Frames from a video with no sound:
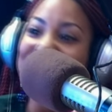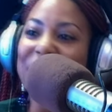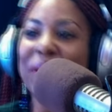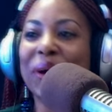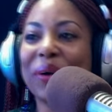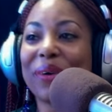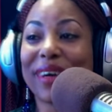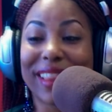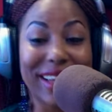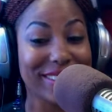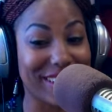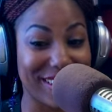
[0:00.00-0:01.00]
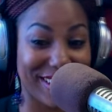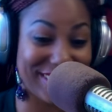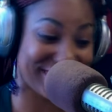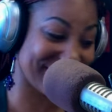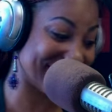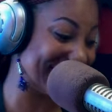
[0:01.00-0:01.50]
i know well, that's
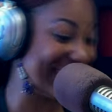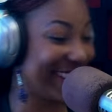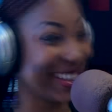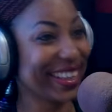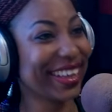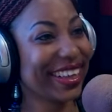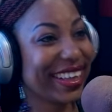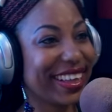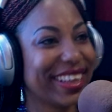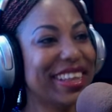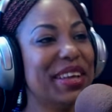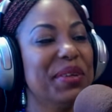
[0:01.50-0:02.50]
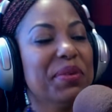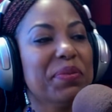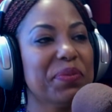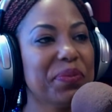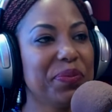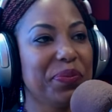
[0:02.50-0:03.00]
like you have to think about it you have to
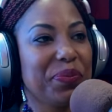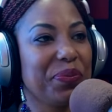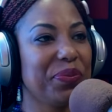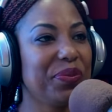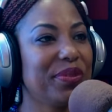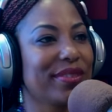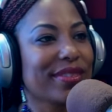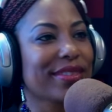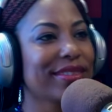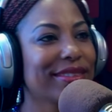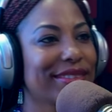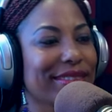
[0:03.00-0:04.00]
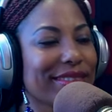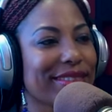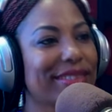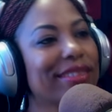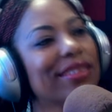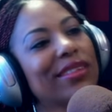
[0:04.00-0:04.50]
think about mm. hygiene you have to think
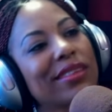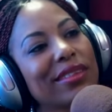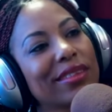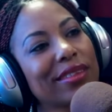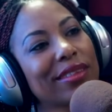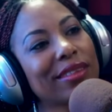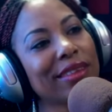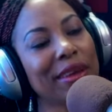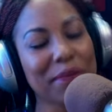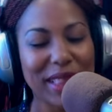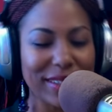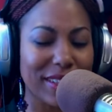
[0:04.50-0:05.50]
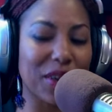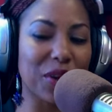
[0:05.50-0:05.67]
about um, that's